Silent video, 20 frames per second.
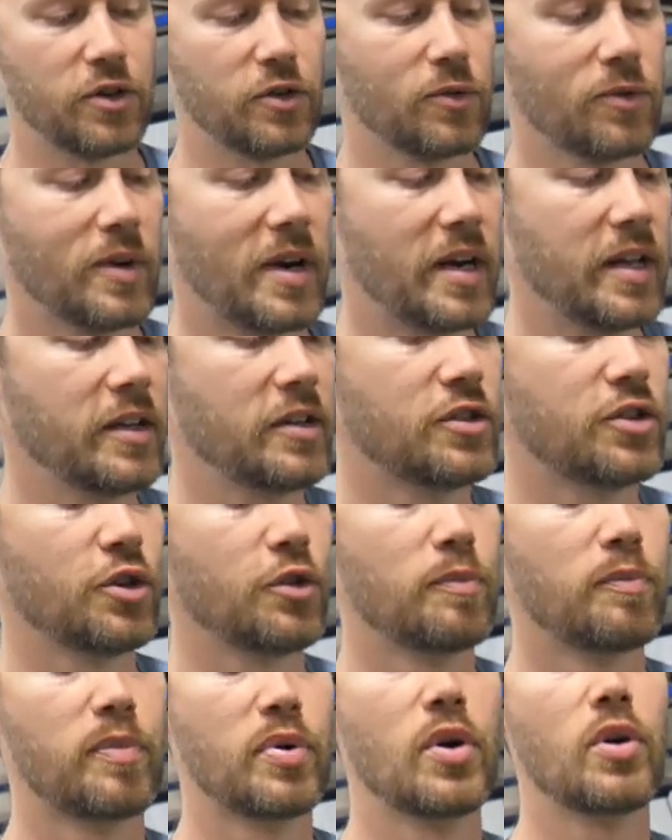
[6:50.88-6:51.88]
you're ready
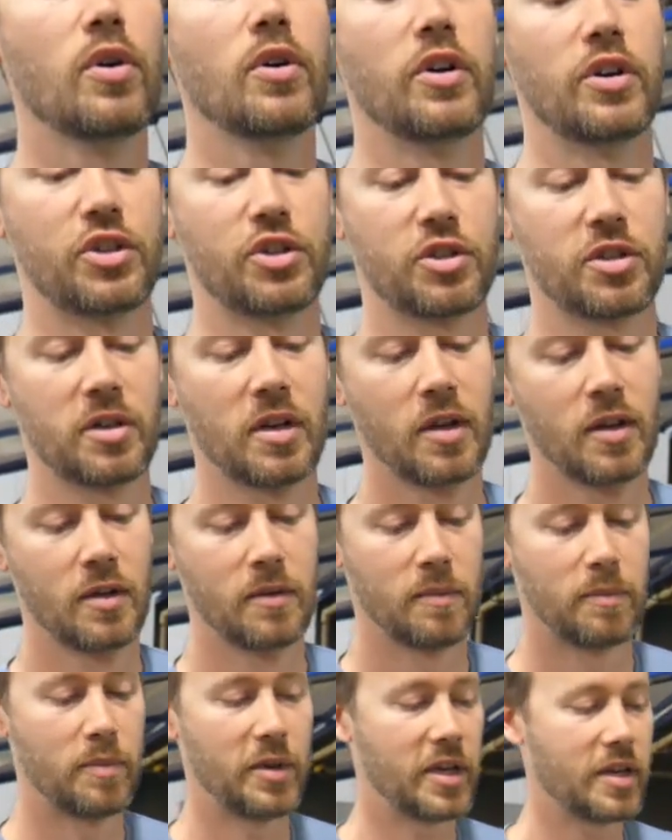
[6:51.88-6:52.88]
to push,
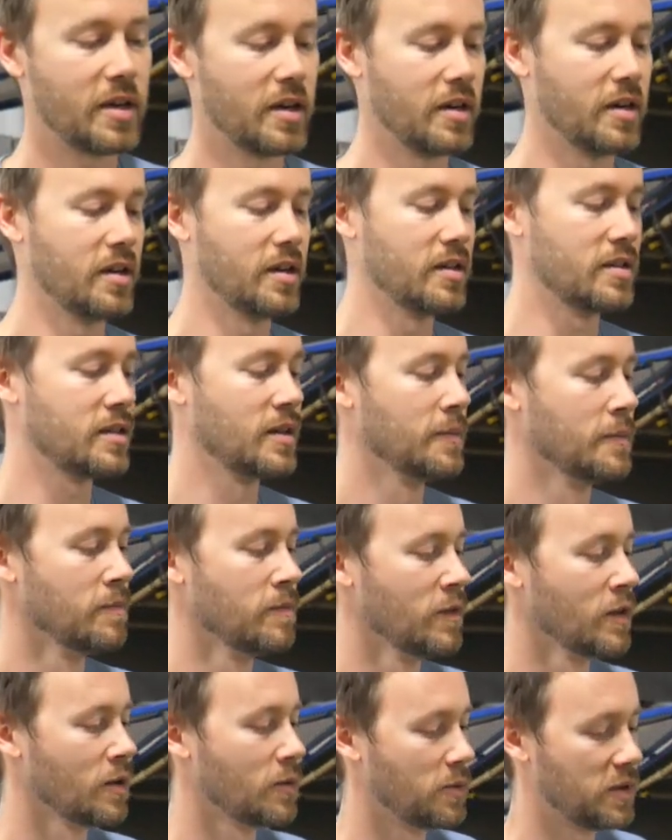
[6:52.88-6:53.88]
because
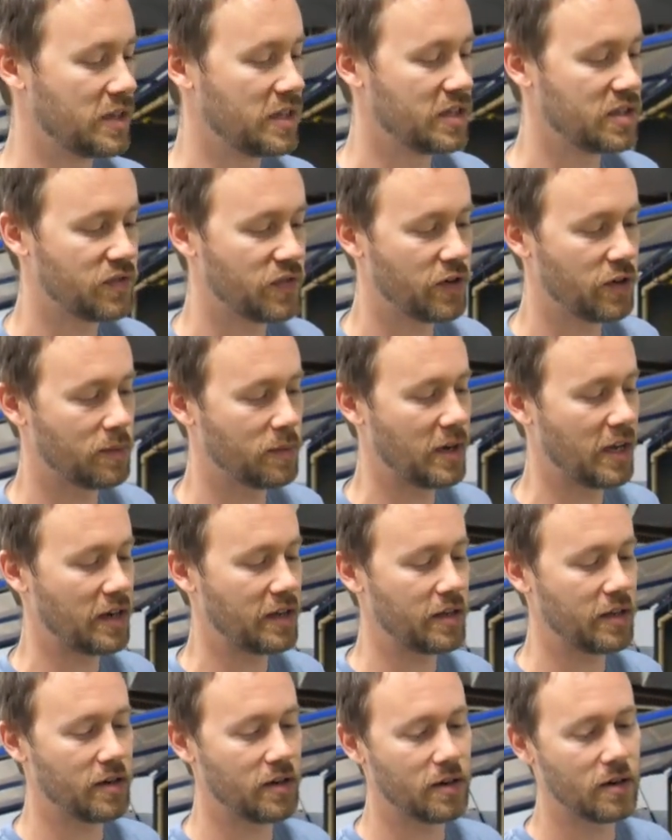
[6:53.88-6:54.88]
with this film right
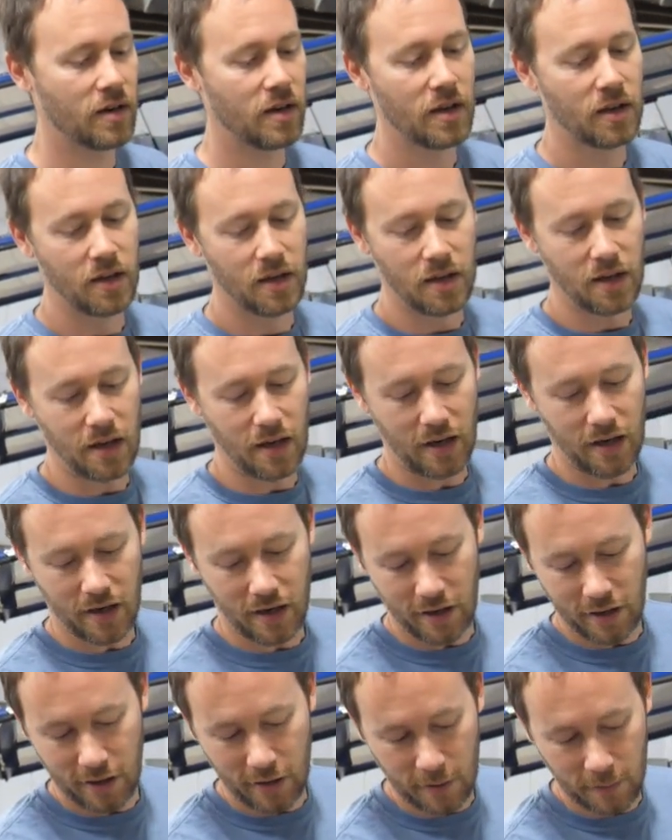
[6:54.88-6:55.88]
here,
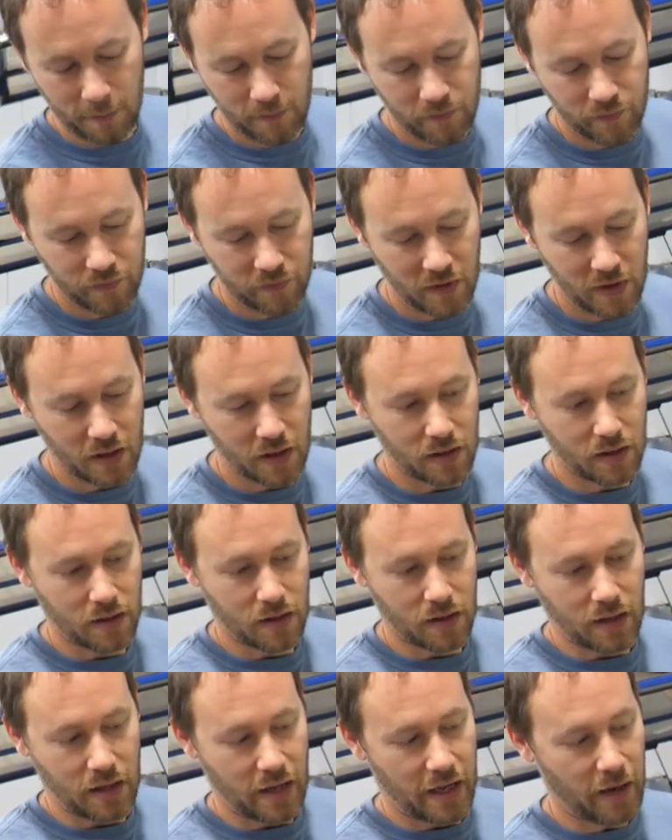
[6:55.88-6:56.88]
um,
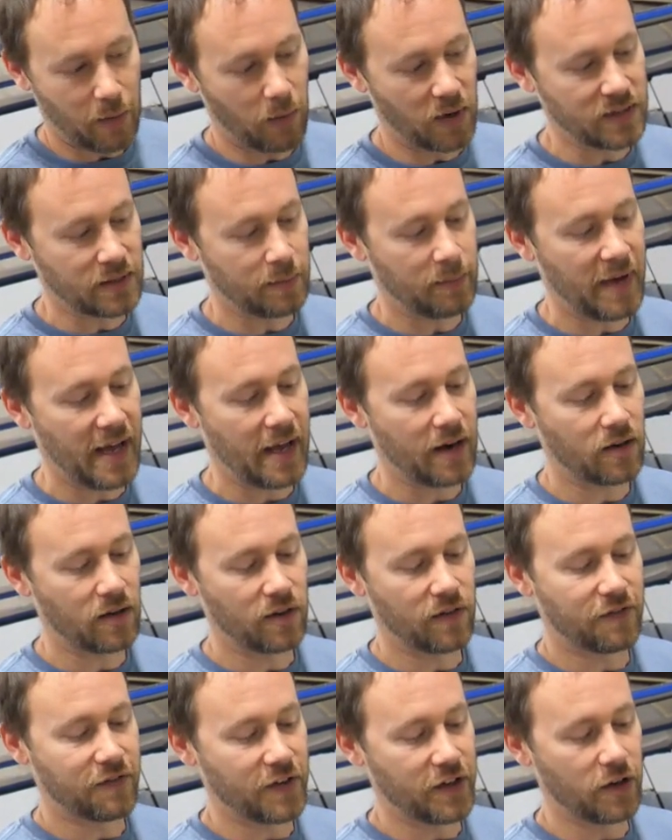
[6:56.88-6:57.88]
it wasn't bad on
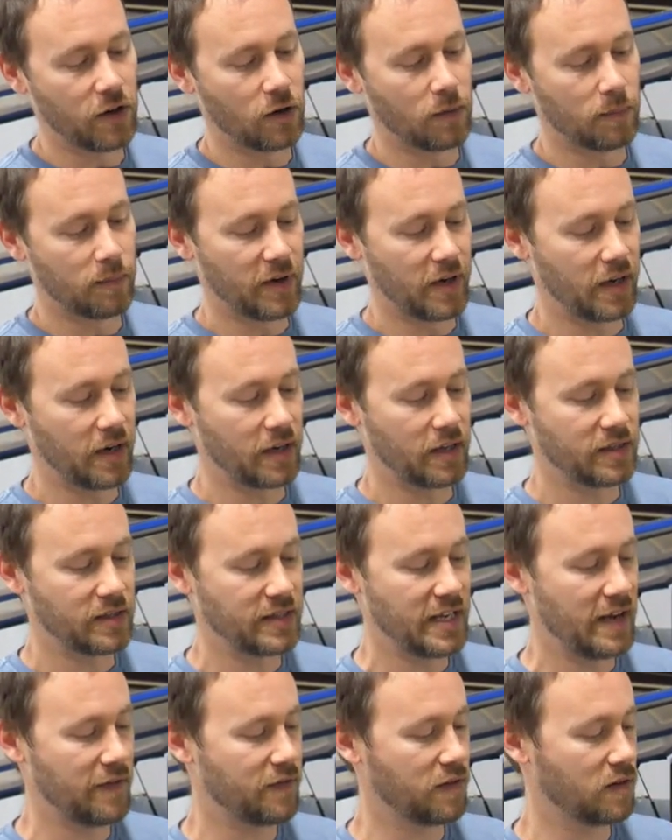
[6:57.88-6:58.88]
the film, but
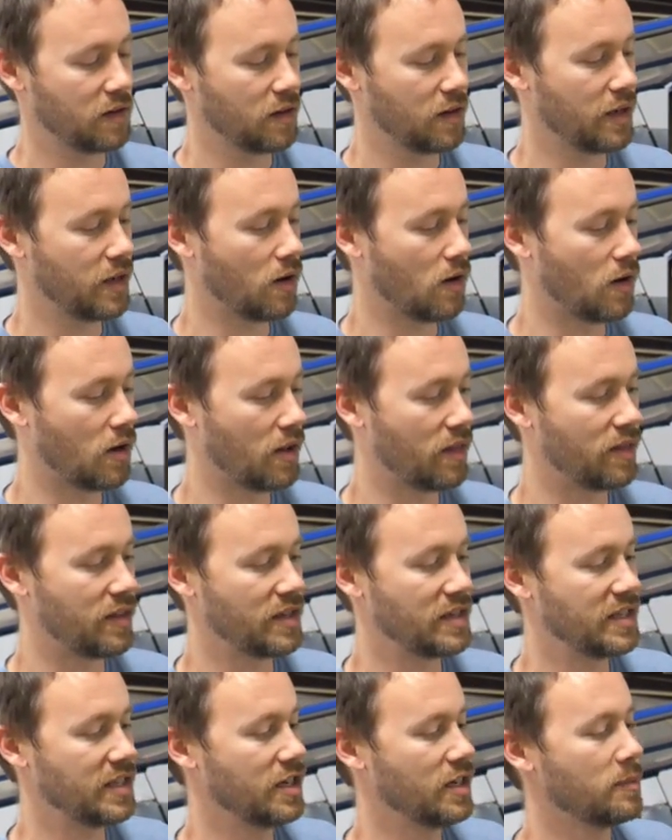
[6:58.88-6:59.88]
definitely on the
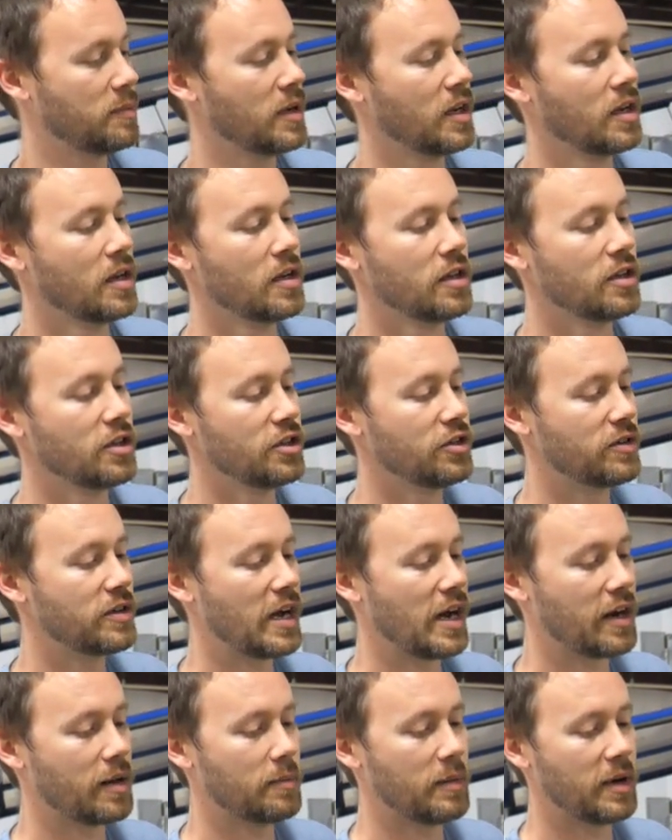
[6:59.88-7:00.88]
dip, you got to